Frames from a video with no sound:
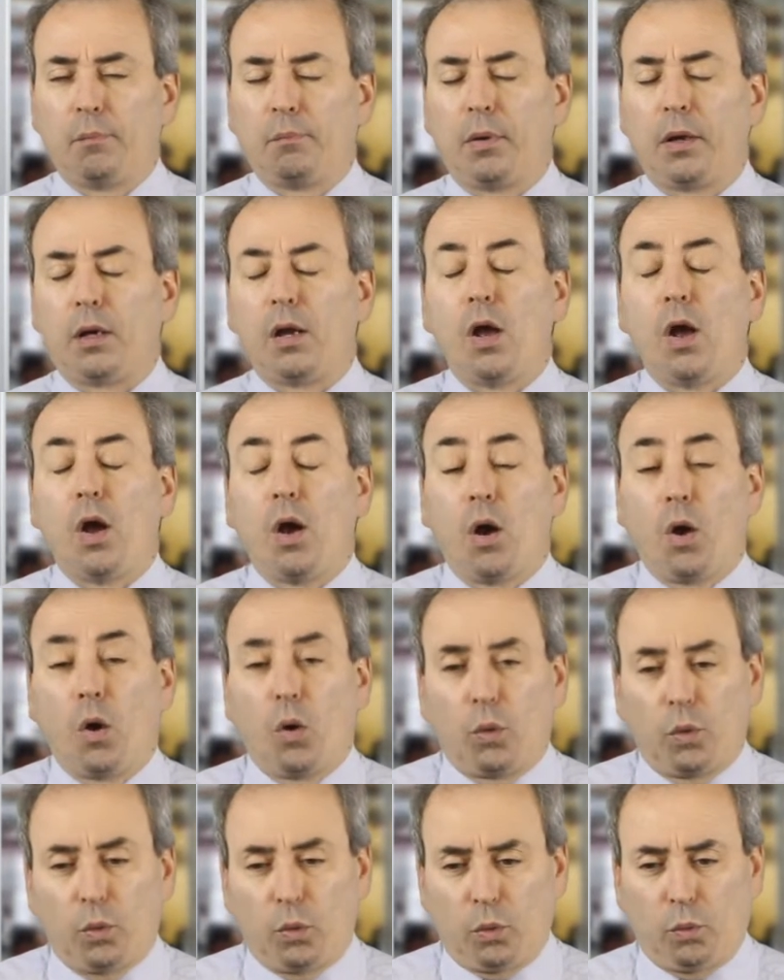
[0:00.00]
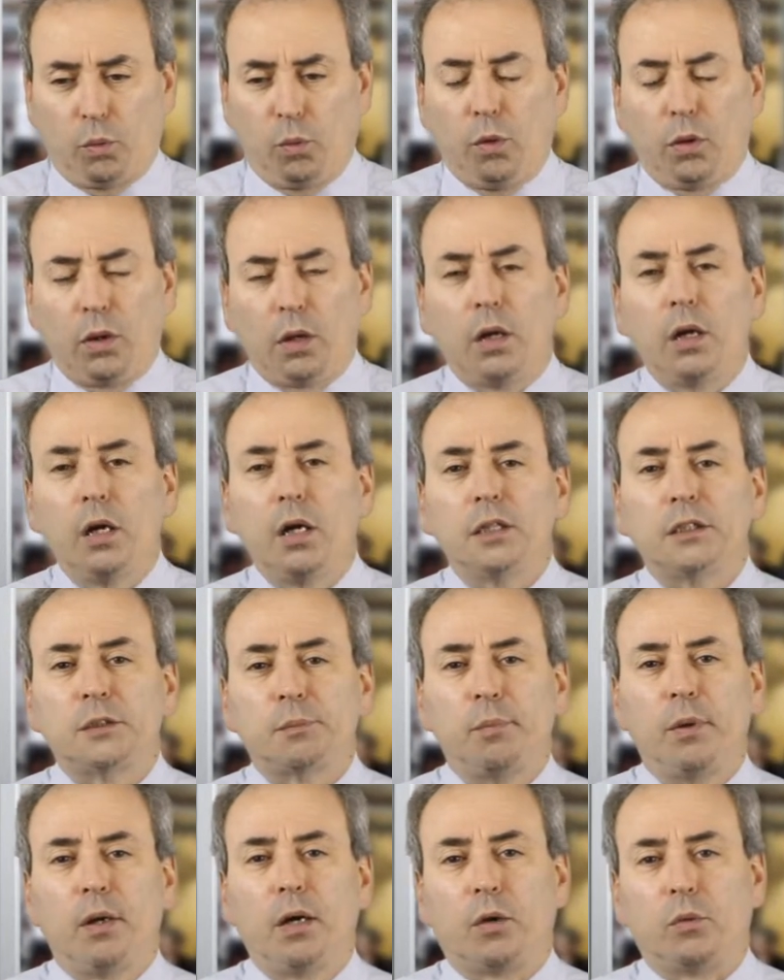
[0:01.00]
But what
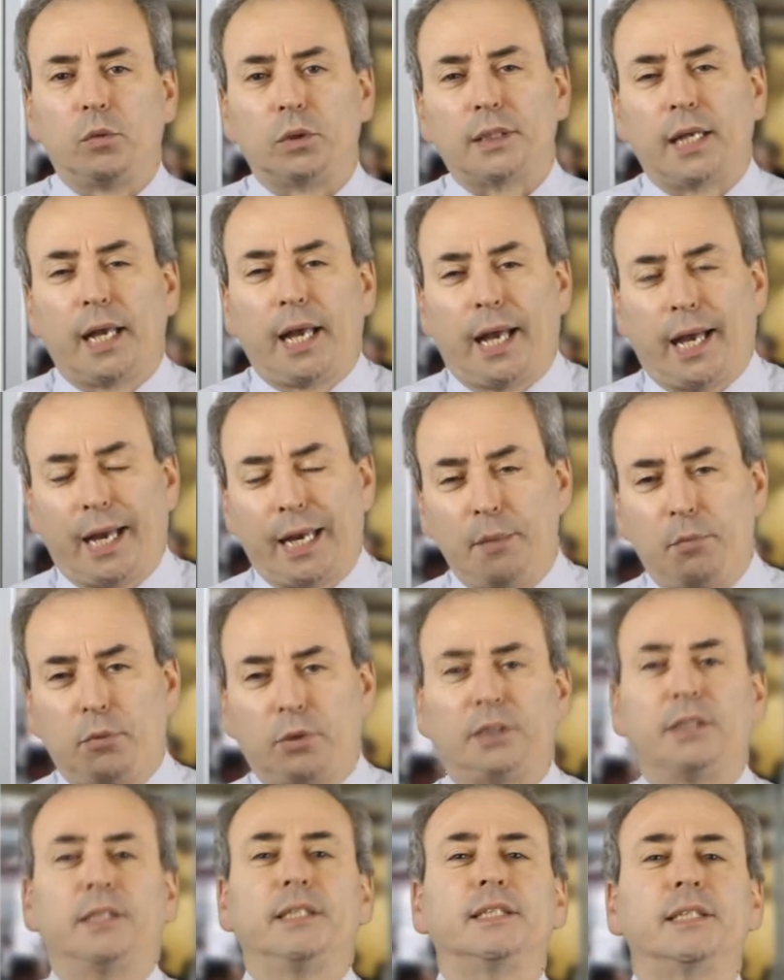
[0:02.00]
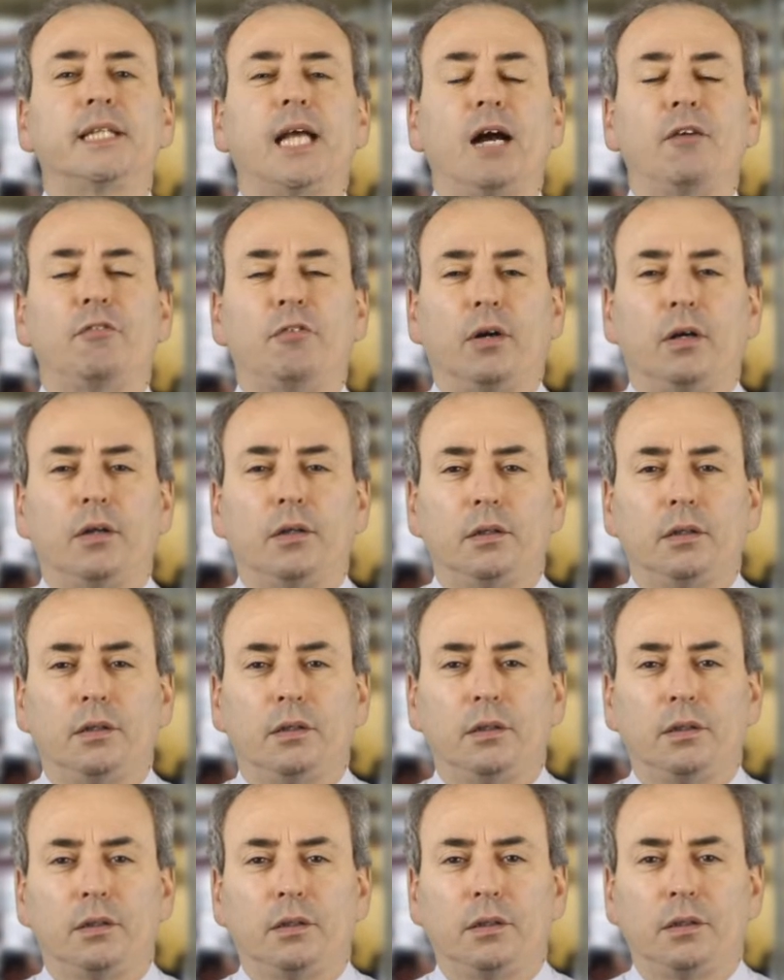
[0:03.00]
Hertzberg was able to discover
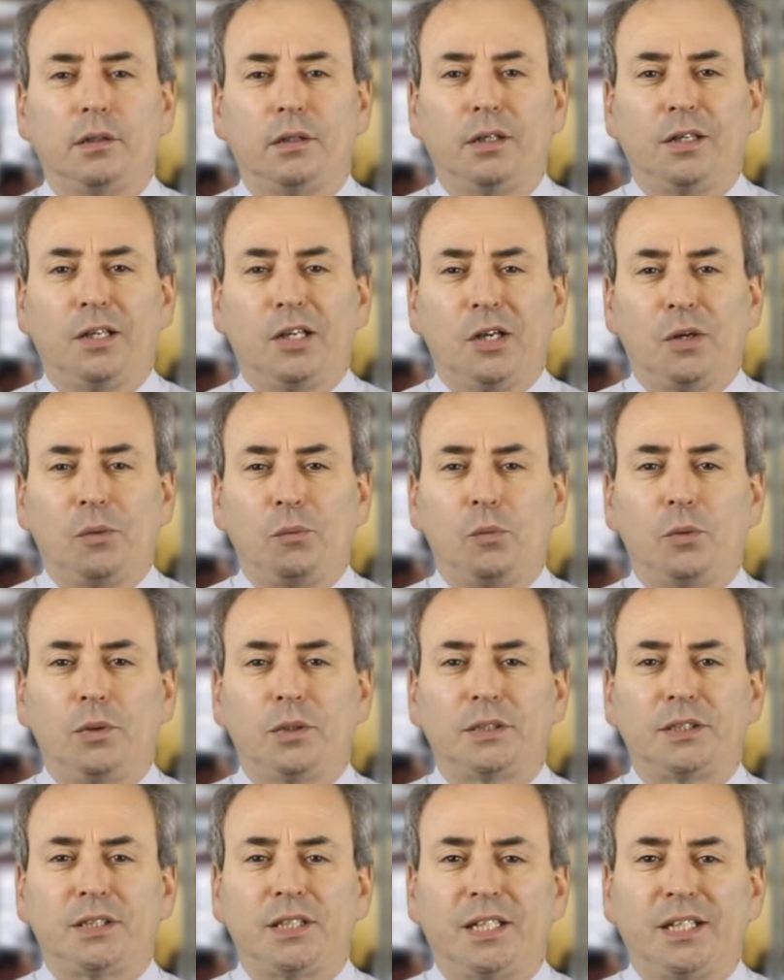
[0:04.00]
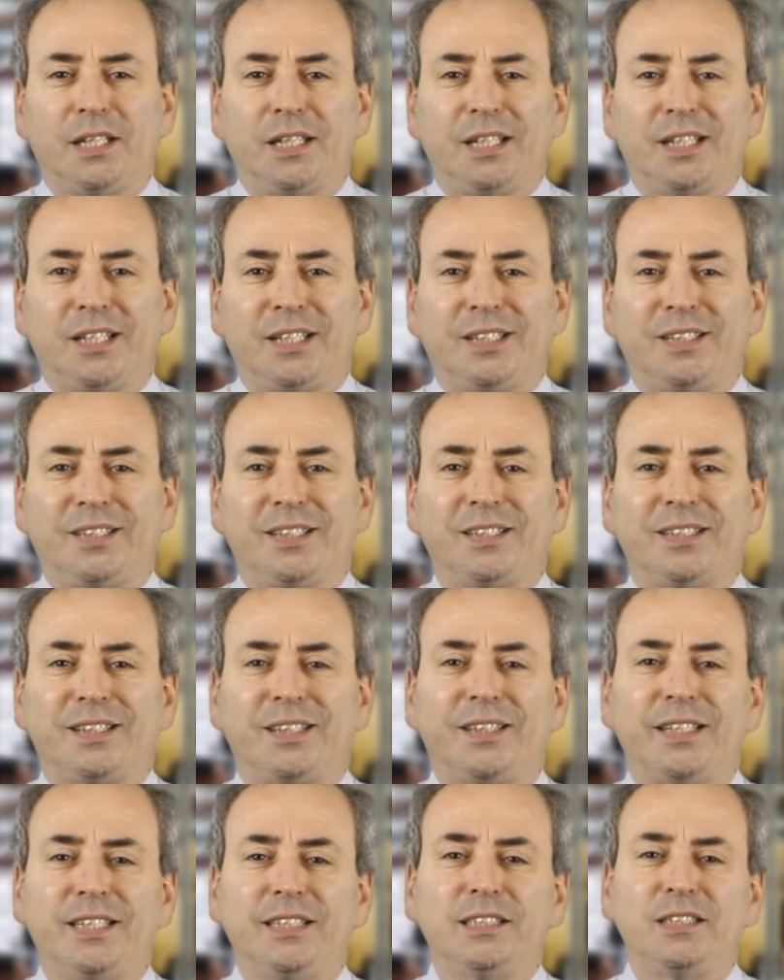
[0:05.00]
was that the
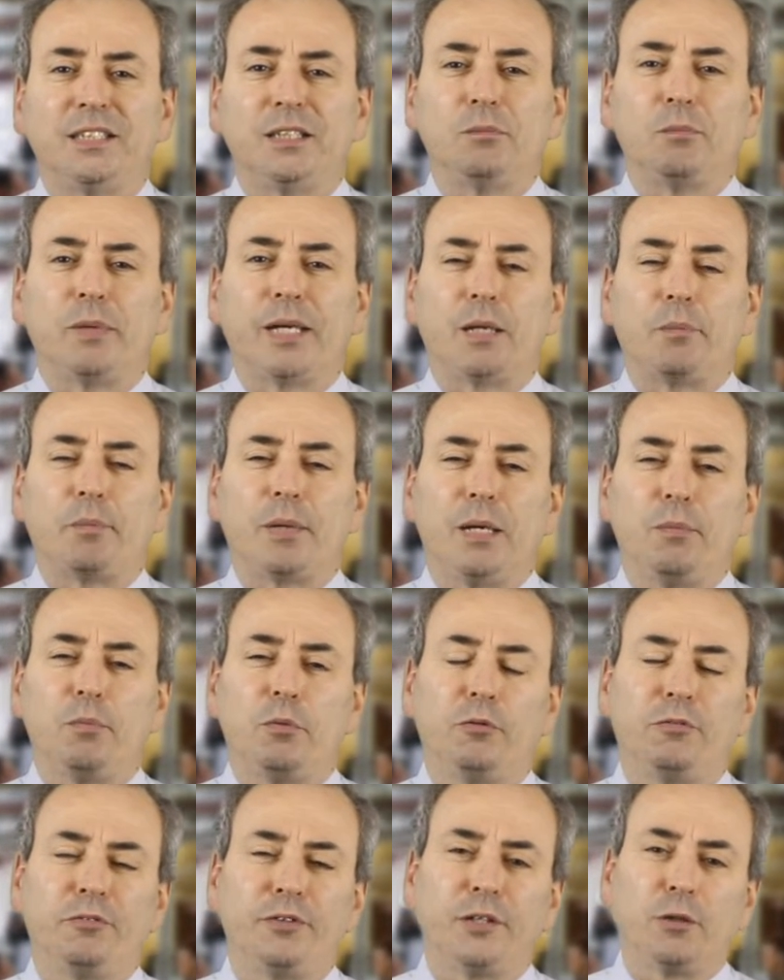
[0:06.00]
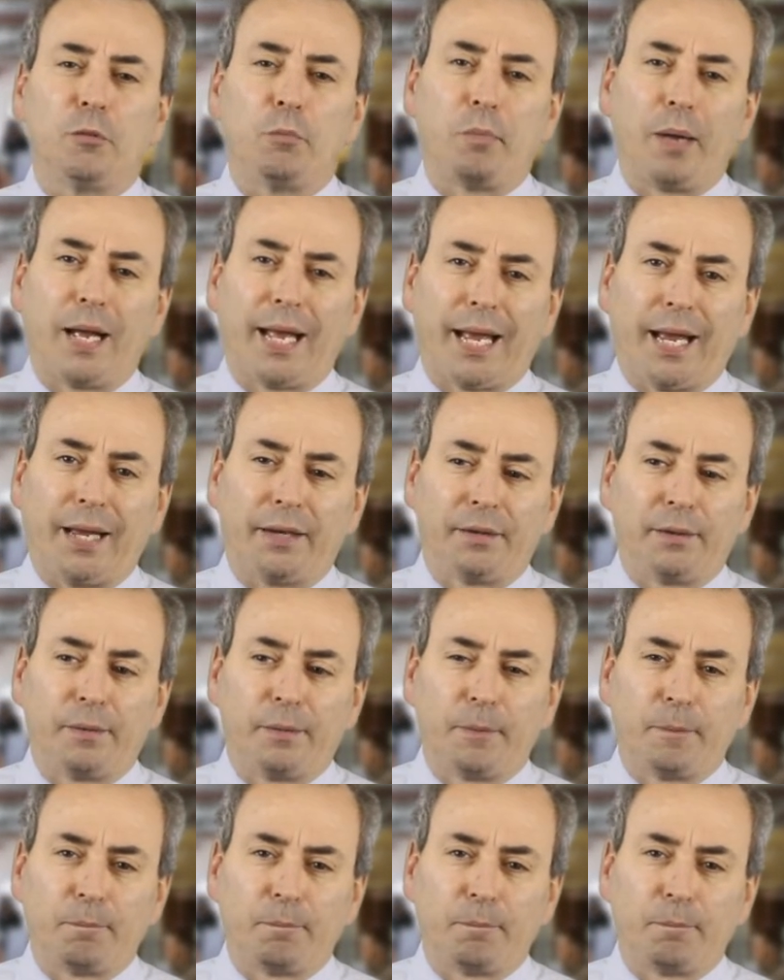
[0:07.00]
things that make people feel bad,